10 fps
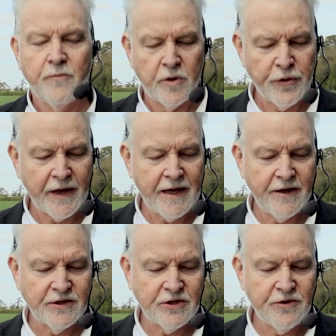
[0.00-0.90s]
Well, thank
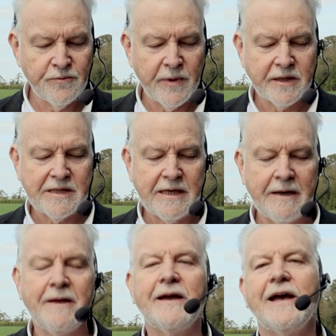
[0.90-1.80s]
you to
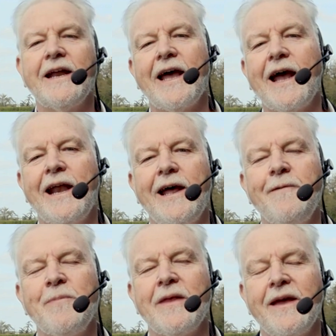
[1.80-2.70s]
Martin and
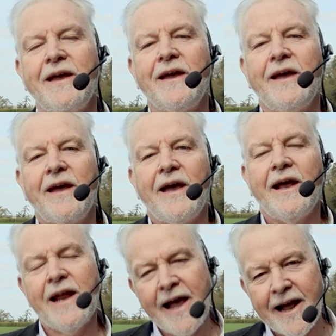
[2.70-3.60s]
Anna
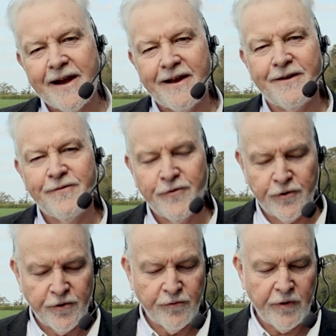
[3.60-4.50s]
and Anne
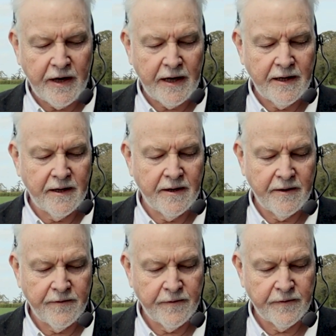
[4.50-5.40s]
for reading
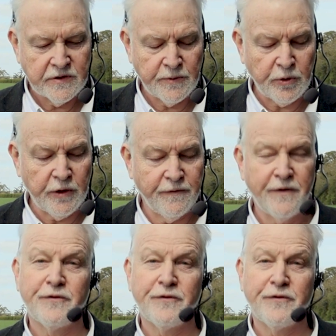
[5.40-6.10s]
so beautifully